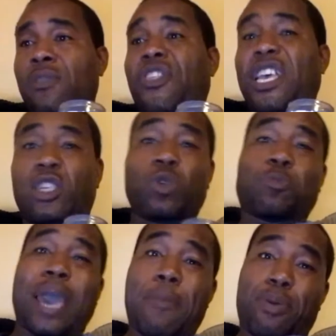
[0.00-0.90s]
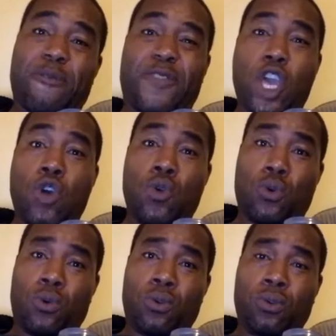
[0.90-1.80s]
This was pay-per-view.
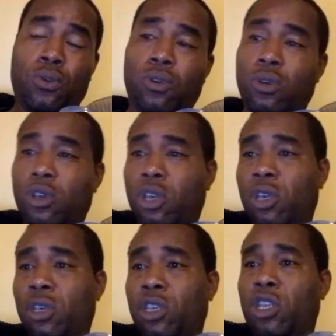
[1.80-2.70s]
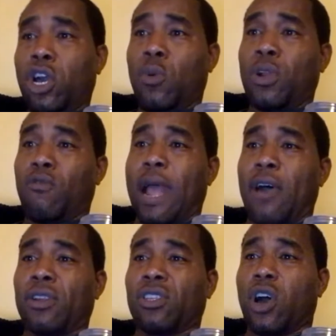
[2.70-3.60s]
You know, when the
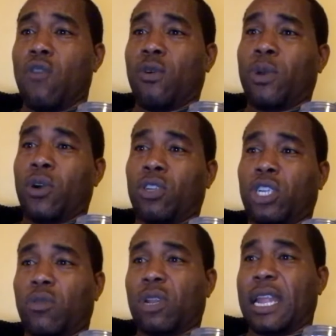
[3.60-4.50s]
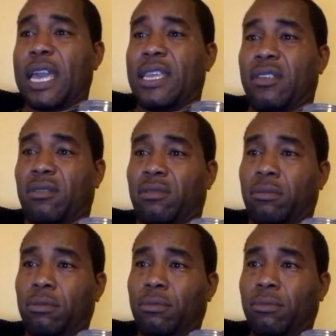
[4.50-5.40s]
round is over, we're going to show the ladies.
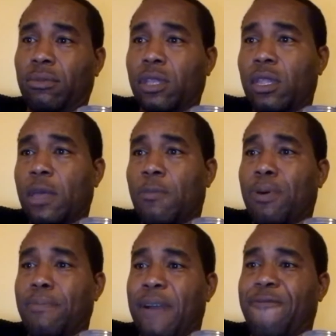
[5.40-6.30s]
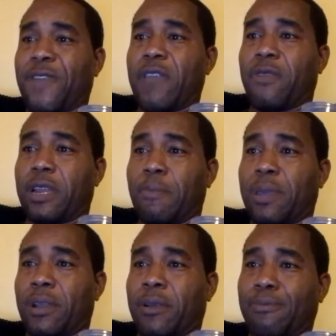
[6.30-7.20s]
Let me put my favorite up
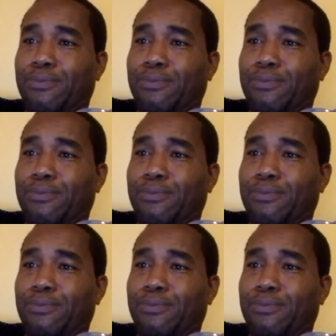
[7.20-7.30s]
here.